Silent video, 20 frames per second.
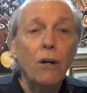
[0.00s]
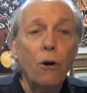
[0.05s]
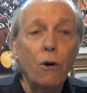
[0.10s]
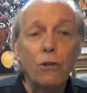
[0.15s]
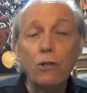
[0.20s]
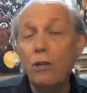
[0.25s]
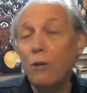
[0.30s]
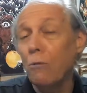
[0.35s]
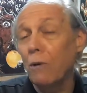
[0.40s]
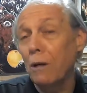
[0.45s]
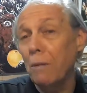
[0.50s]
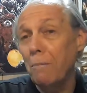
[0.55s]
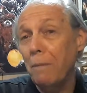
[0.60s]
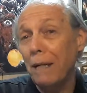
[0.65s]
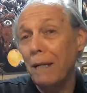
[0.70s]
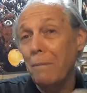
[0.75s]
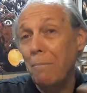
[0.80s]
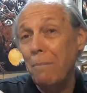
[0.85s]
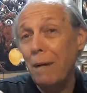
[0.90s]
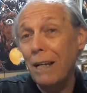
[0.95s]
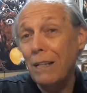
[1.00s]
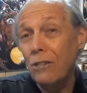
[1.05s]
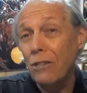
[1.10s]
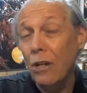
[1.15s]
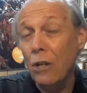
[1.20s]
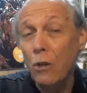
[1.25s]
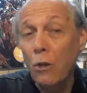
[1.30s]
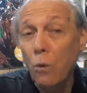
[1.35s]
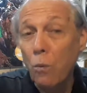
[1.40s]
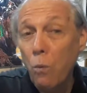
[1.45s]
Or do you want to be the
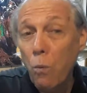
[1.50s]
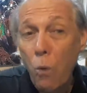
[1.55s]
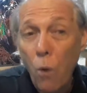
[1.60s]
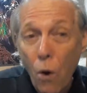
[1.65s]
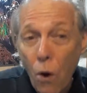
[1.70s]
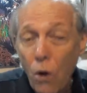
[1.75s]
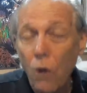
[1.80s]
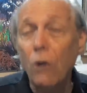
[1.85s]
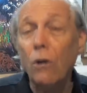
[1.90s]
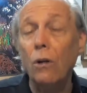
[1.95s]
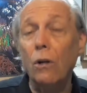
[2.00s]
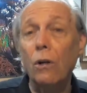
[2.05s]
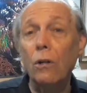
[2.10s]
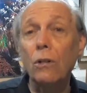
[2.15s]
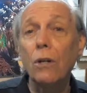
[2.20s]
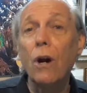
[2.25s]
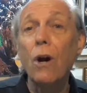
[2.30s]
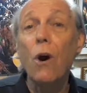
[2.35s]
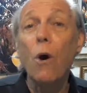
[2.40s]
best in the world?